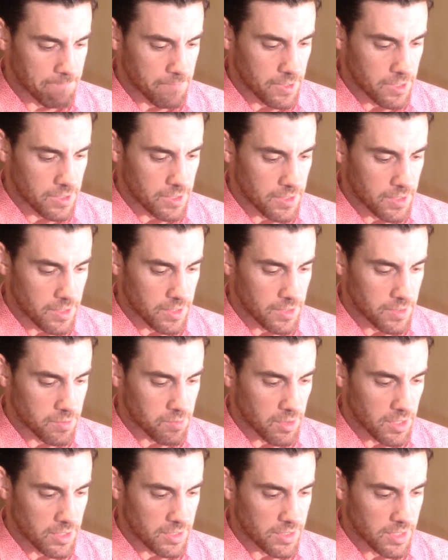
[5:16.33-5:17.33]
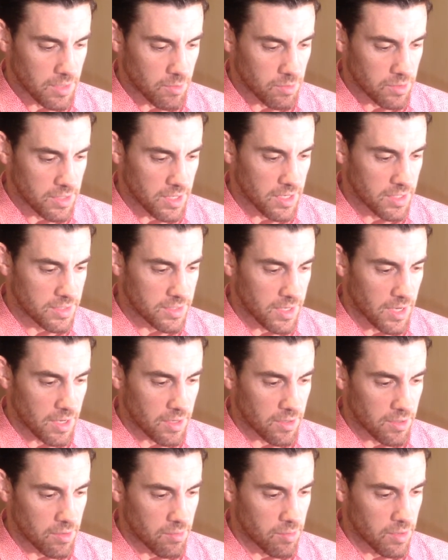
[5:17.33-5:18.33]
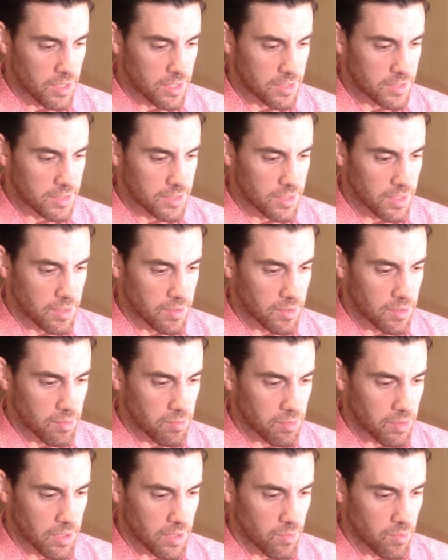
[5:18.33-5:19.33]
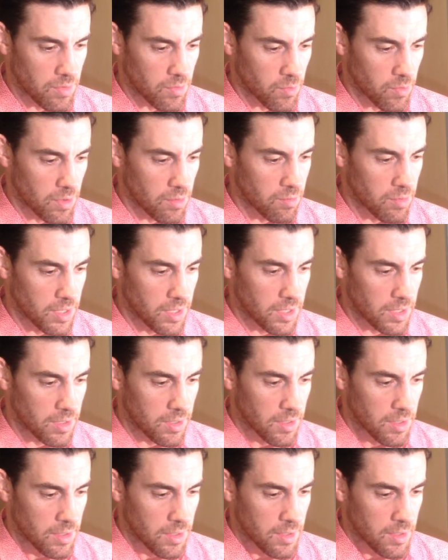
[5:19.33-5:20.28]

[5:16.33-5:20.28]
They spread us out with they had Zach on the bench, and they played with one big